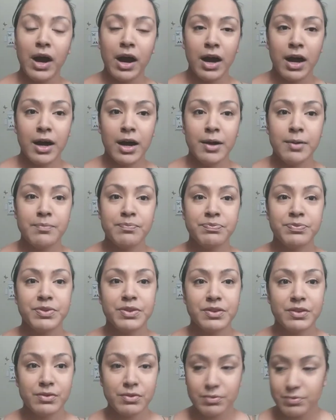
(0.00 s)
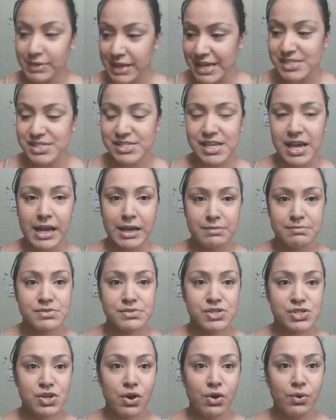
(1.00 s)
Um next time.
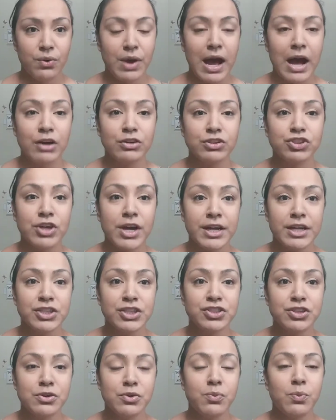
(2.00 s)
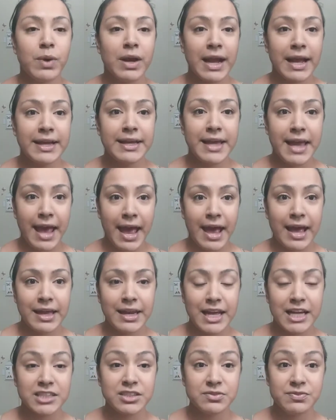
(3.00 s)
So I'll try to do what I
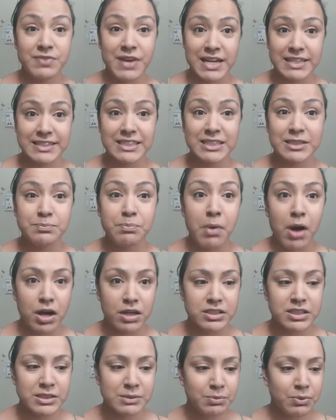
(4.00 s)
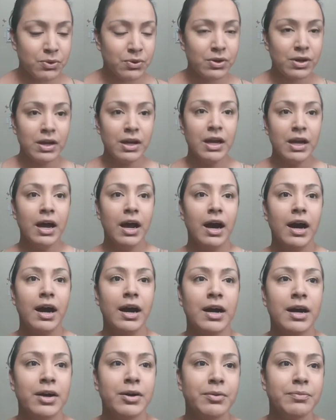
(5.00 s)
can as fast as possible.
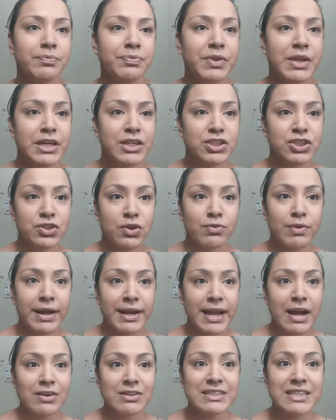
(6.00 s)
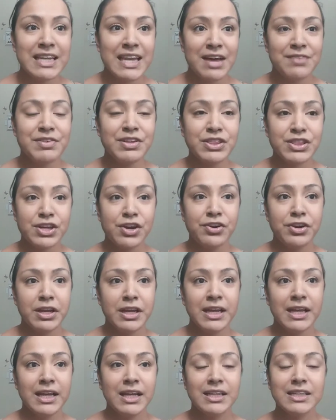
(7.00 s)
Um, so right now it's
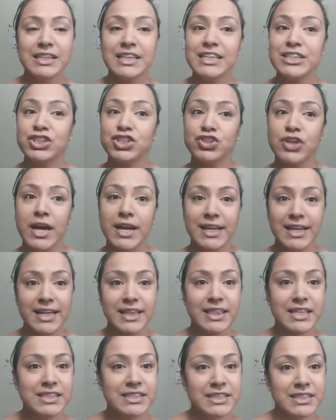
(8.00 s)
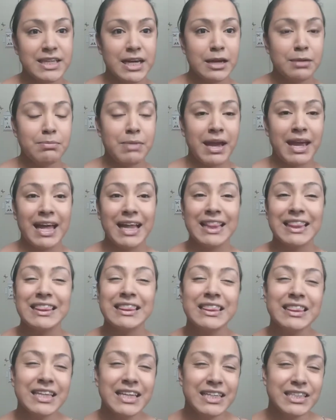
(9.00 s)
11:30. Let's try to get this done by at
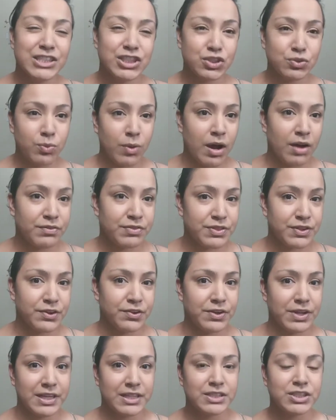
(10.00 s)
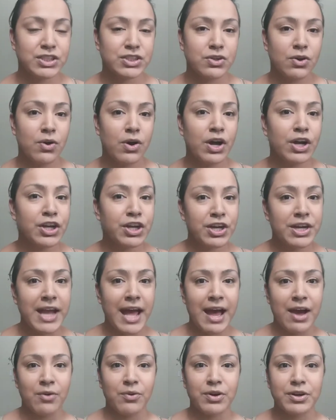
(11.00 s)
least 12:30. So a good
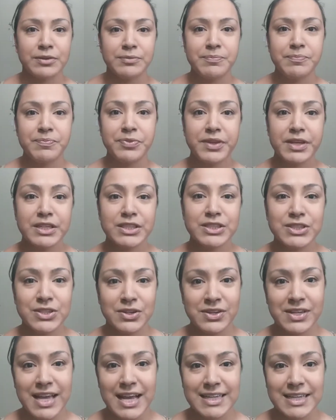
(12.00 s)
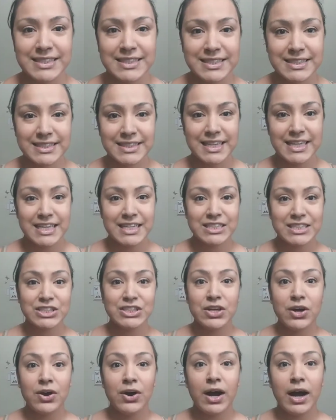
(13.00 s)
hour. So yes.
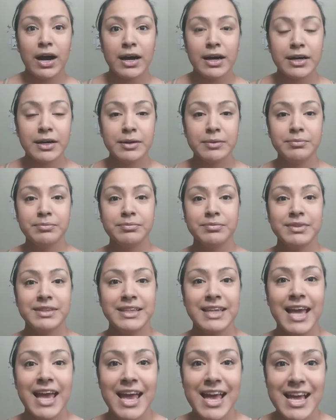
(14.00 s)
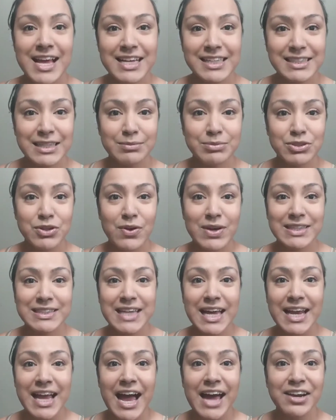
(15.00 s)
So um, yes, I'm so
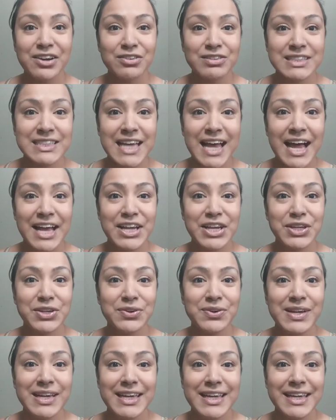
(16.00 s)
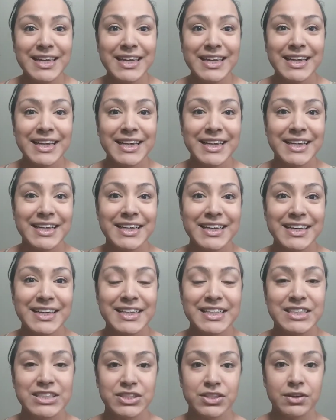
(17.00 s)
excited. Hi Rosa, how you doing?
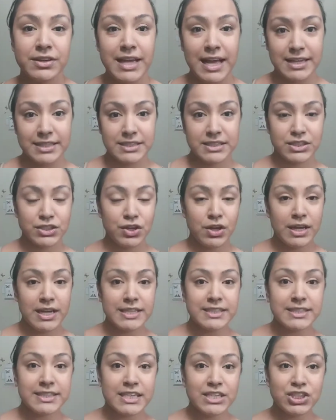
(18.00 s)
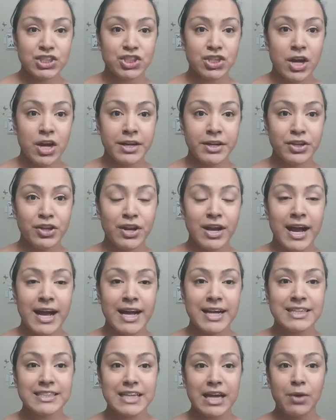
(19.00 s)
So yes, so let's get started, you
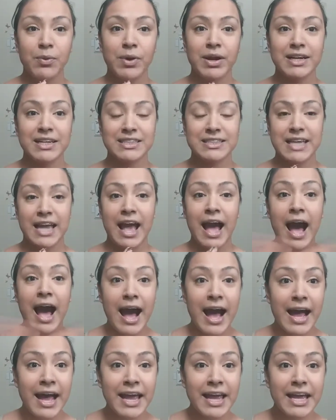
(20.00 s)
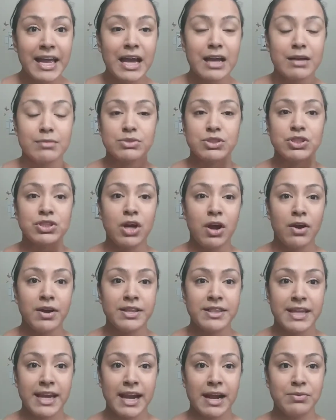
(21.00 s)
guys. I wanted to say hi. I'm
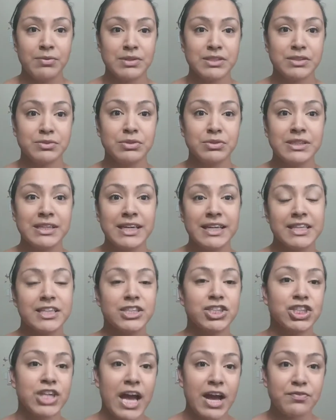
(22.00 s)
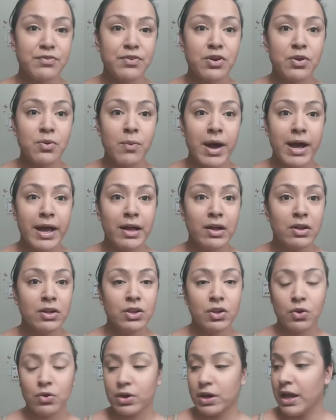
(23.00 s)
sorry that I wasn't really in the chat for a
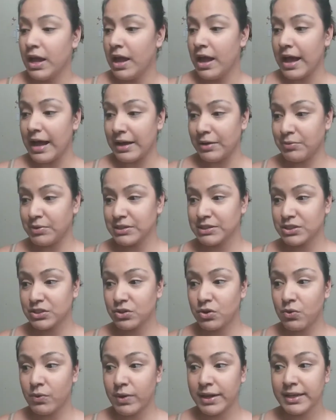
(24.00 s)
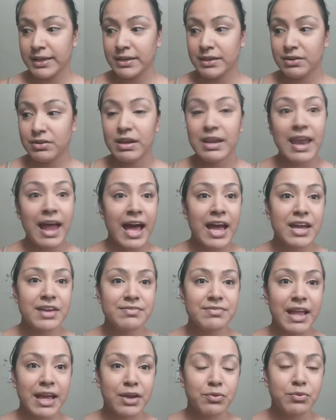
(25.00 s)
while or I wasn't going
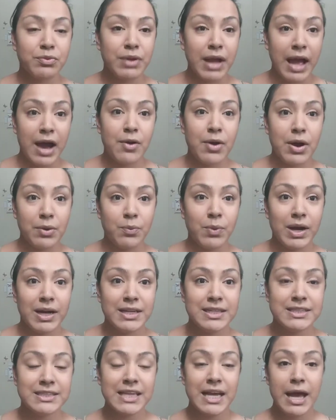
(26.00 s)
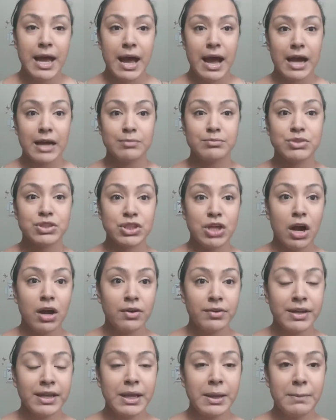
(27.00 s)
live like how I was. I'm
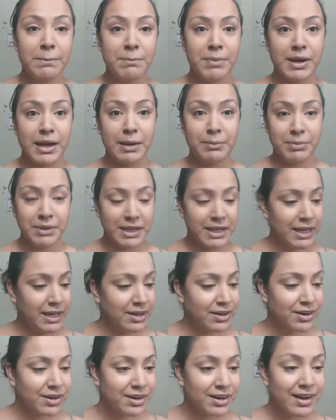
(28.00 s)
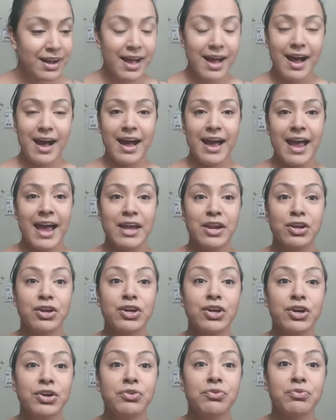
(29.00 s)
sorry, but I'm here. I had a
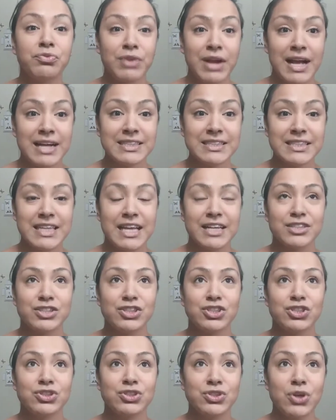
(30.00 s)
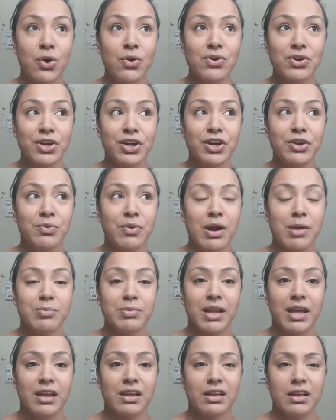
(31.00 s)
good rest, like so good where
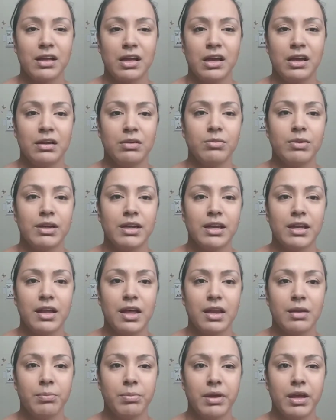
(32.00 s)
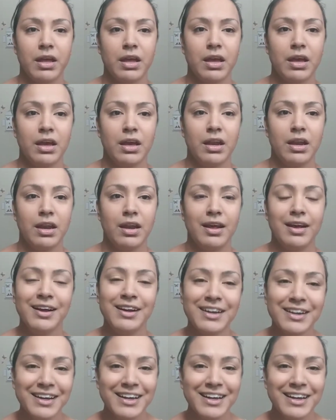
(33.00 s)
I'm like, I don't want to get out of bed.